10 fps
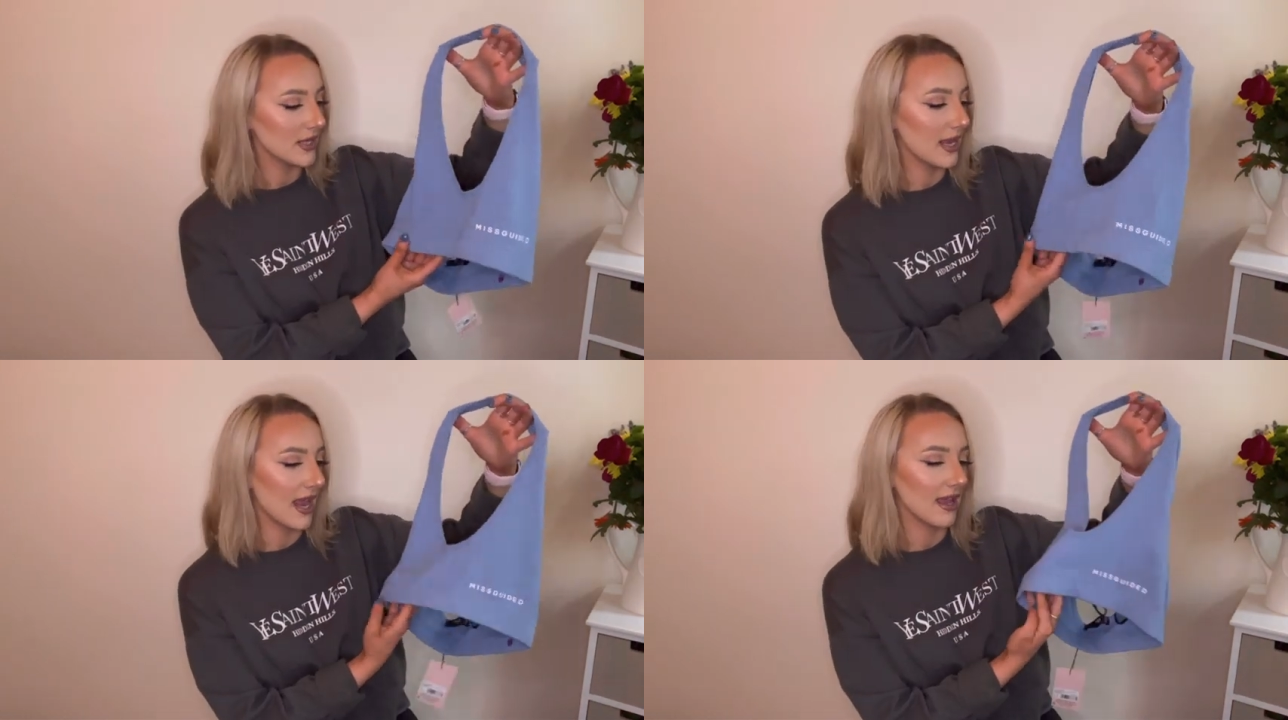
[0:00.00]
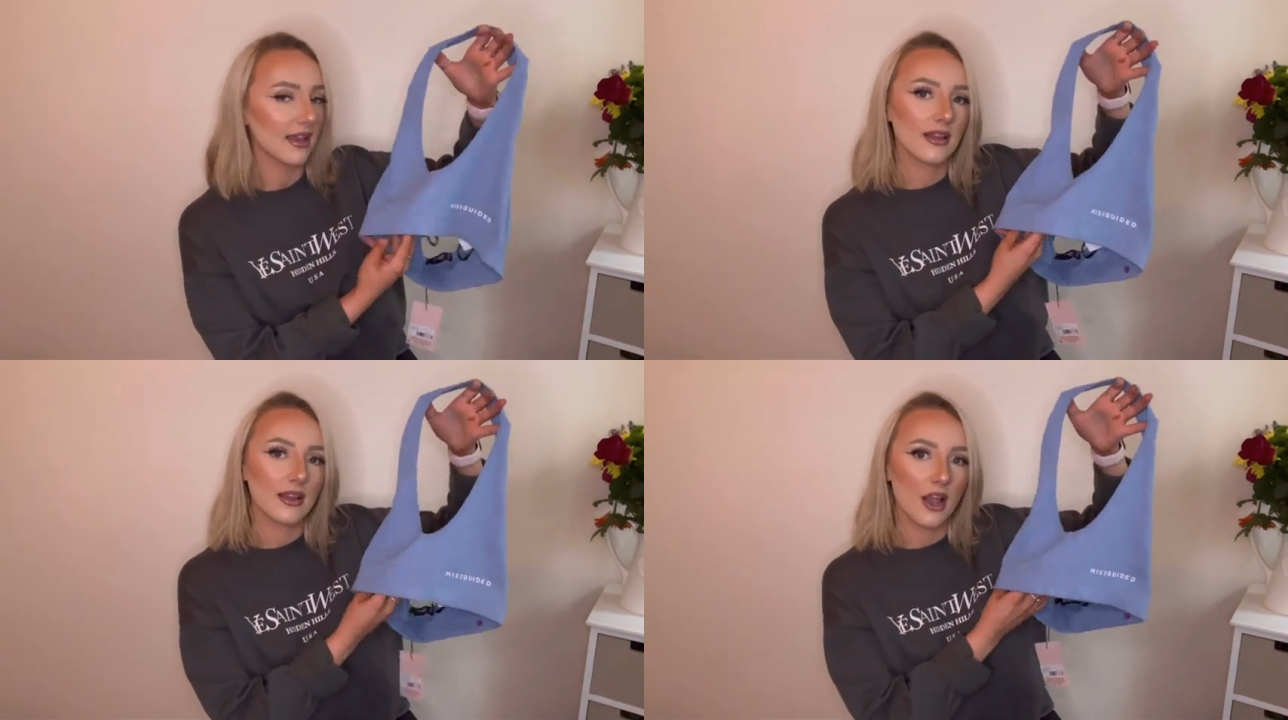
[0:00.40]

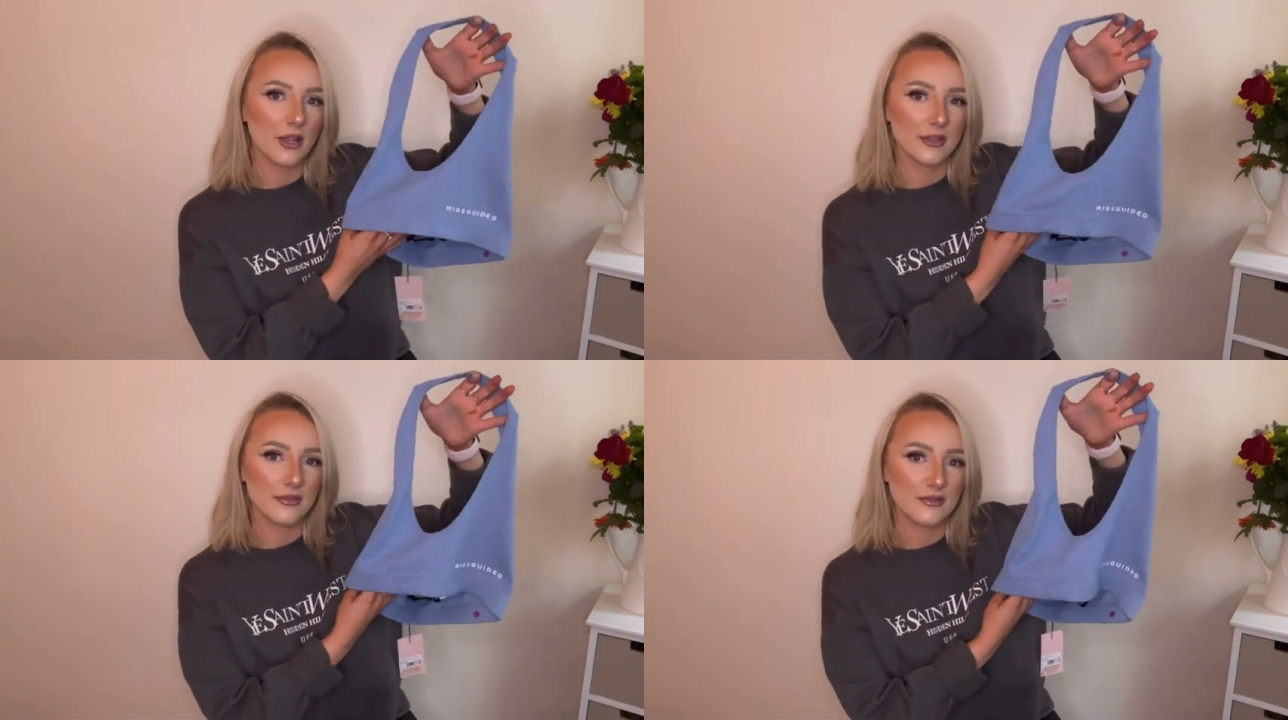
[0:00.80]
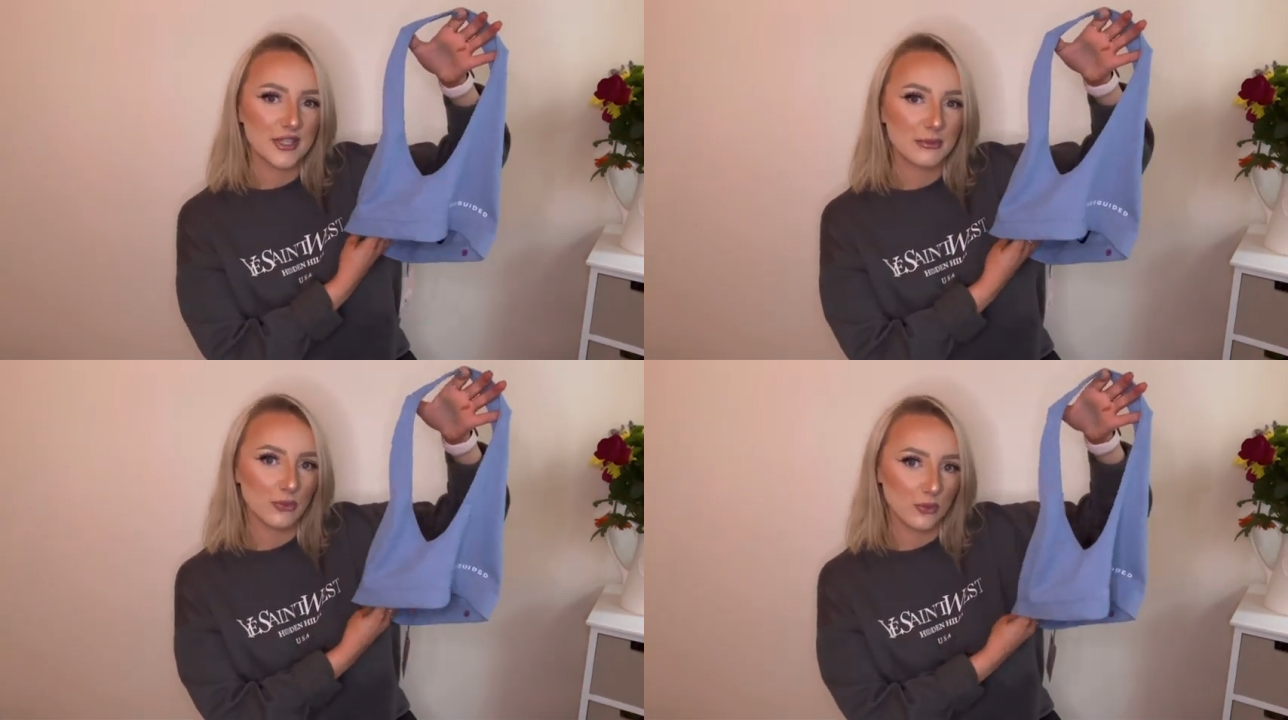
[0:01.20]
neck kind of
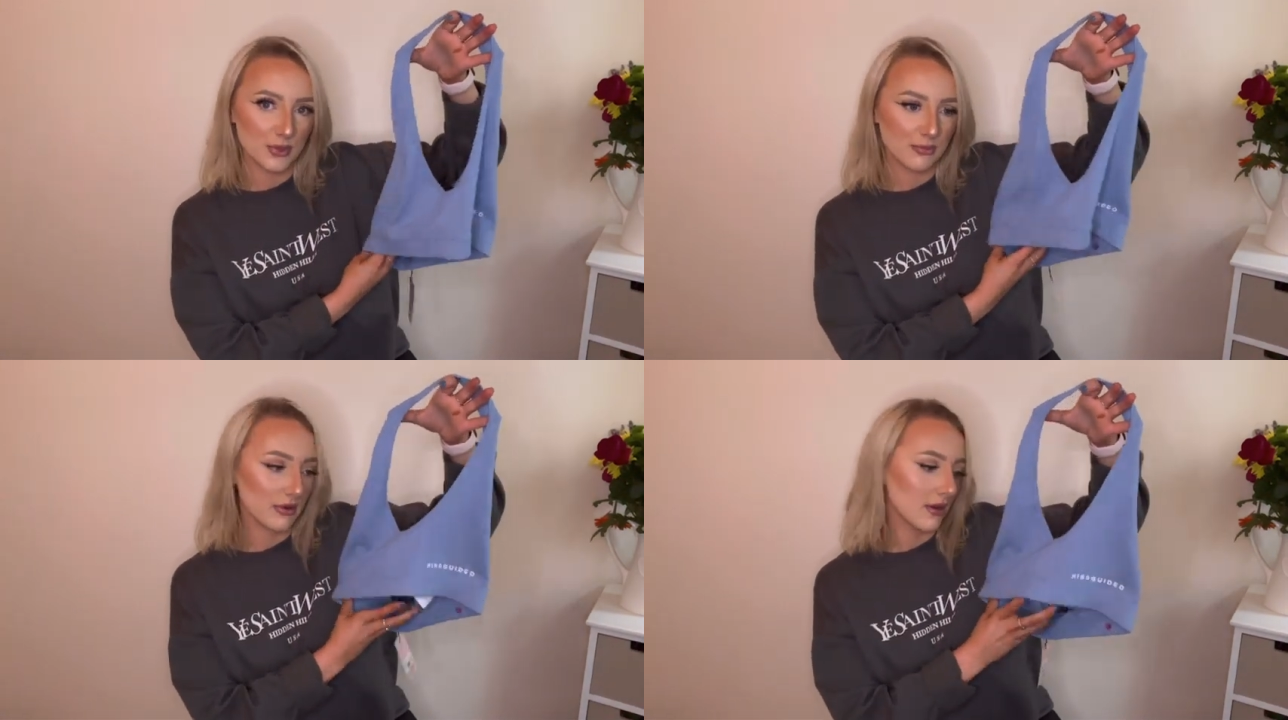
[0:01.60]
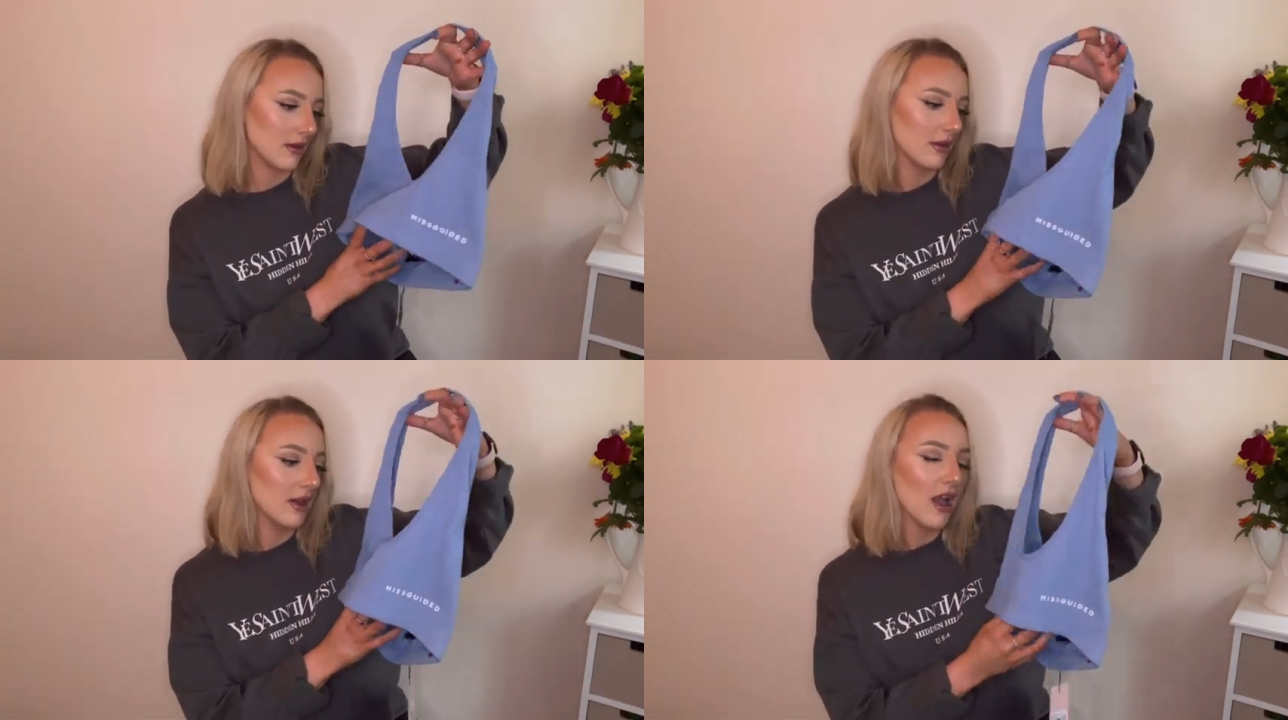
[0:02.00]
sports bra.